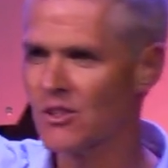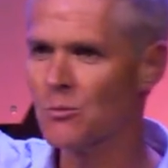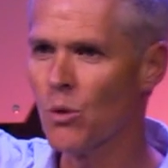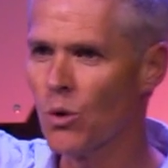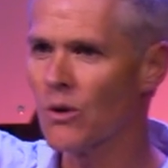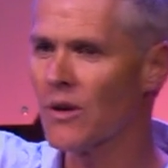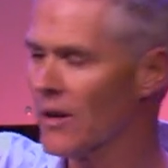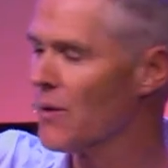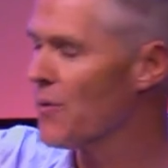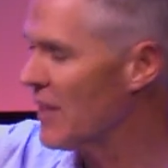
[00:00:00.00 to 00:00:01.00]
Small
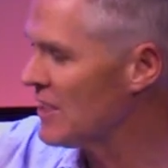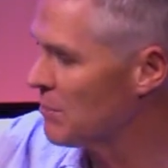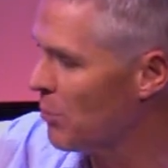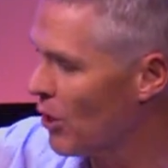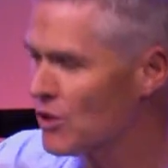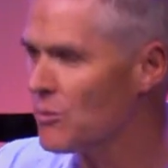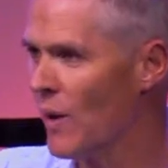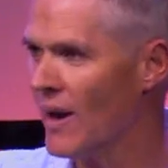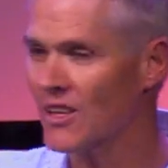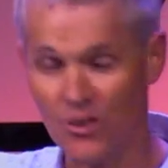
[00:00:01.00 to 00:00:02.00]
little things, bottom
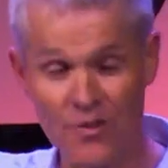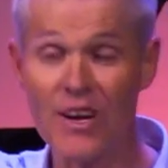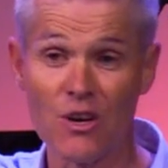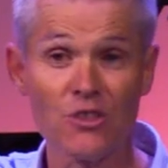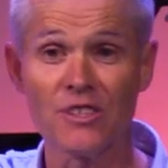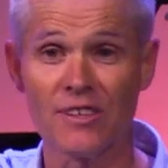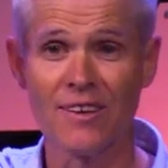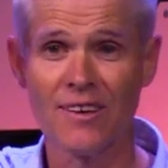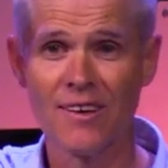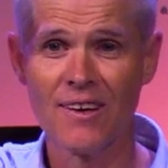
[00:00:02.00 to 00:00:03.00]
dwellers on the ocean.